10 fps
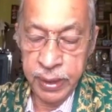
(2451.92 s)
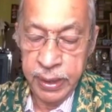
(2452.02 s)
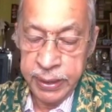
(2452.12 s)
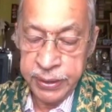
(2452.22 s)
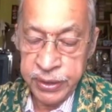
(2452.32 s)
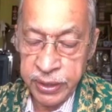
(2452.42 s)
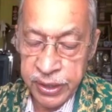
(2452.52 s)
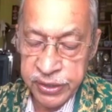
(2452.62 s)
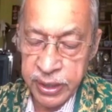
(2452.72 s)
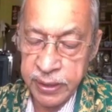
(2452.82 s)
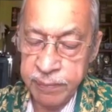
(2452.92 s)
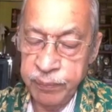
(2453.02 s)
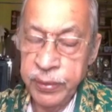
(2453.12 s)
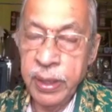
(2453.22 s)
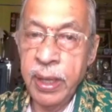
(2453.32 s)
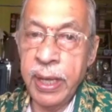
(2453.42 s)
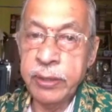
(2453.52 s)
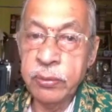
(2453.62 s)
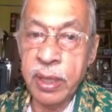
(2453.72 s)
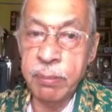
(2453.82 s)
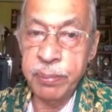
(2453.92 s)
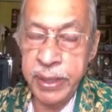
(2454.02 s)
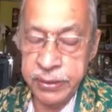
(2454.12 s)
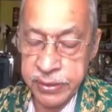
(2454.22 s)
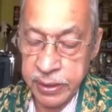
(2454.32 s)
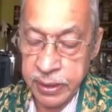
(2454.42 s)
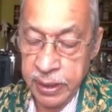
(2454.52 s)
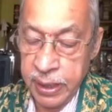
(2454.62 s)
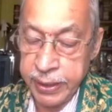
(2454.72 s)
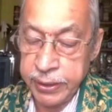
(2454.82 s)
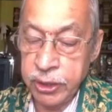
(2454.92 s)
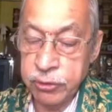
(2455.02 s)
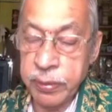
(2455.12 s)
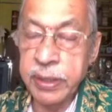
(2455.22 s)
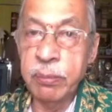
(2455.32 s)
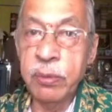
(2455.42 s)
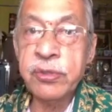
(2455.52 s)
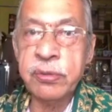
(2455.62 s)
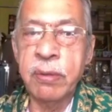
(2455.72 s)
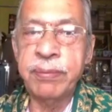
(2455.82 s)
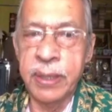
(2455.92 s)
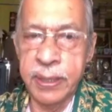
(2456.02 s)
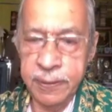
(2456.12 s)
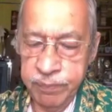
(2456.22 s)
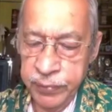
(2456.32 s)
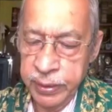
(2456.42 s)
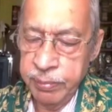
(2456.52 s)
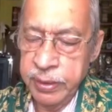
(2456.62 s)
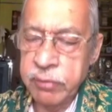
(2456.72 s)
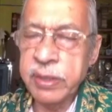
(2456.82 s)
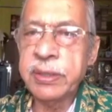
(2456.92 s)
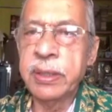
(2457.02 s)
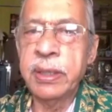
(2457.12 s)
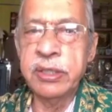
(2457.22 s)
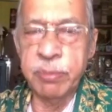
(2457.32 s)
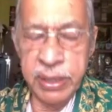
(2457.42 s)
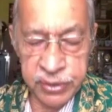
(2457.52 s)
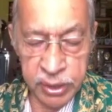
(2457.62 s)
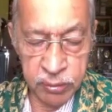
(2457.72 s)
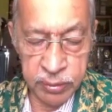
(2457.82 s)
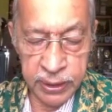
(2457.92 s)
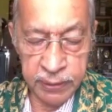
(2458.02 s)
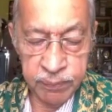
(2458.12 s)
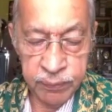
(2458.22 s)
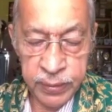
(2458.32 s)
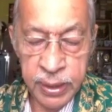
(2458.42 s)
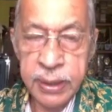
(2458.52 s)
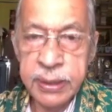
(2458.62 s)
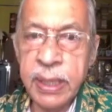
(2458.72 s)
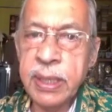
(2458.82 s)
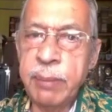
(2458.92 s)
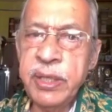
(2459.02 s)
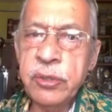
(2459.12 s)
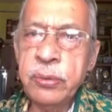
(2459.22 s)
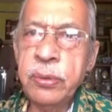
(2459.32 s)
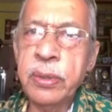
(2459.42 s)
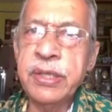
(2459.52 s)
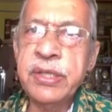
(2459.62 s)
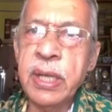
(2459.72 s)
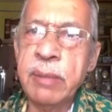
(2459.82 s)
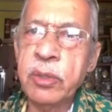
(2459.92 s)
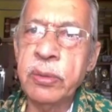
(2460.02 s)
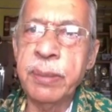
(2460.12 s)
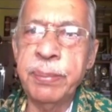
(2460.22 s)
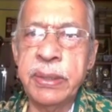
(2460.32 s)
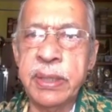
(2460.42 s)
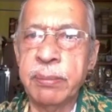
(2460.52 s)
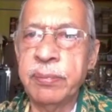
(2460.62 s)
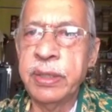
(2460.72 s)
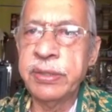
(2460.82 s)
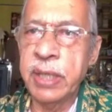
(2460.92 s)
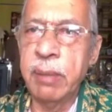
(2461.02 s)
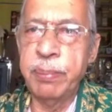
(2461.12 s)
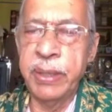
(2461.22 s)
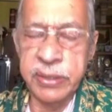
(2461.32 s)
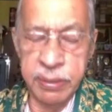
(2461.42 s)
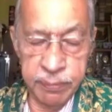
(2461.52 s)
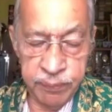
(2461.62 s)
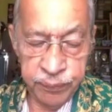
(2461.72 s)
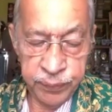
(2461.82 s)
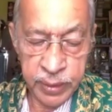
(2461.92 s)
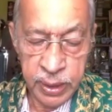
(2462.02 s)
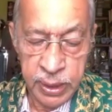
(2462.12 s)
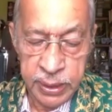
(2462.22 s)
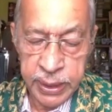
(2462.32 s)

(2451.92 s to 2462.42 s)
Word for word: It is the reason I could complete 120 books so far. It was uh, his blessing only. Then coming to Kanchikamakoti Pitam, the same Pitam, the